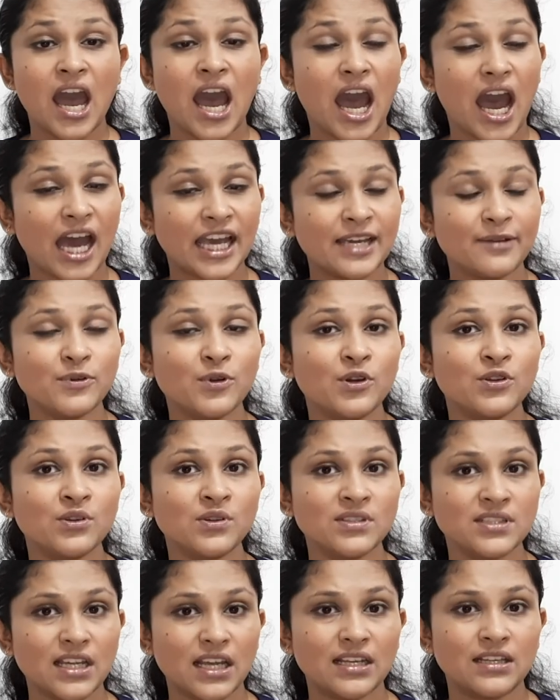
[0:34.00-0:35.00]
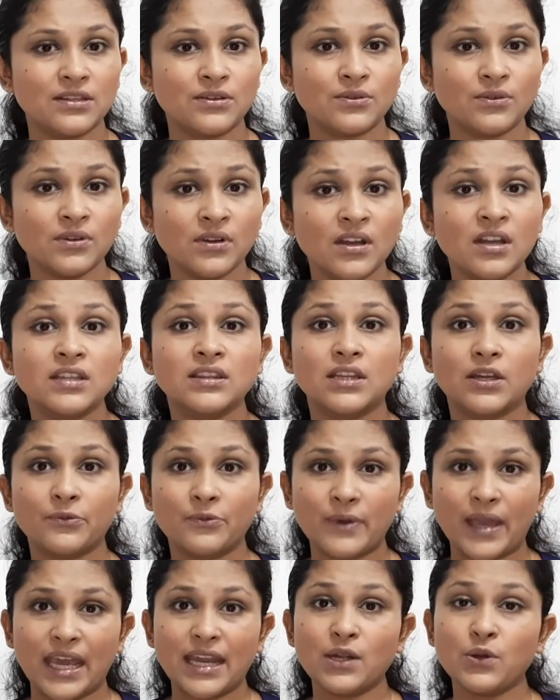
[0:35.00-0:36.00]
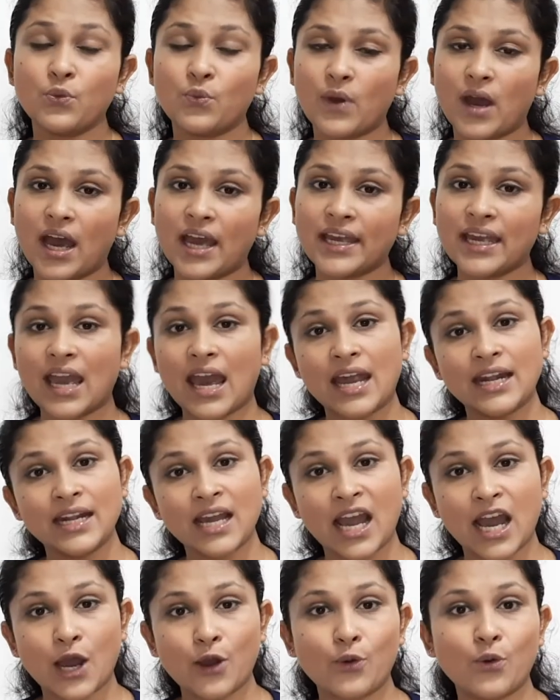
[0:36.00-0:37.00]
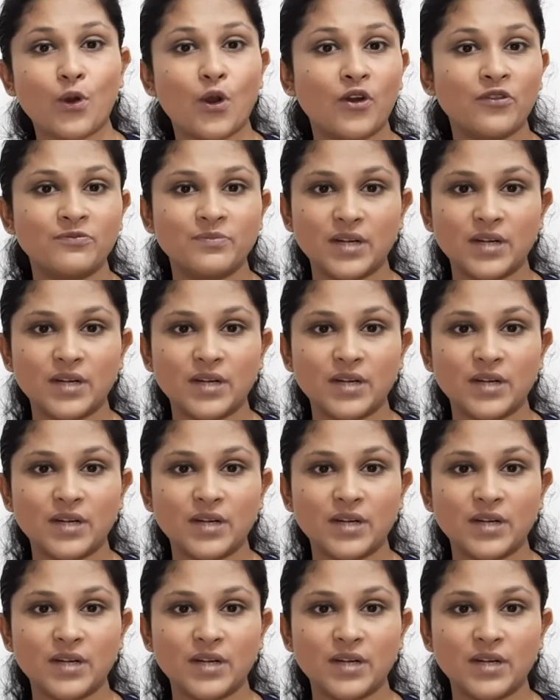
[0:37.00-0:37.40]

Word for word: I am going to tell you the when, why and how of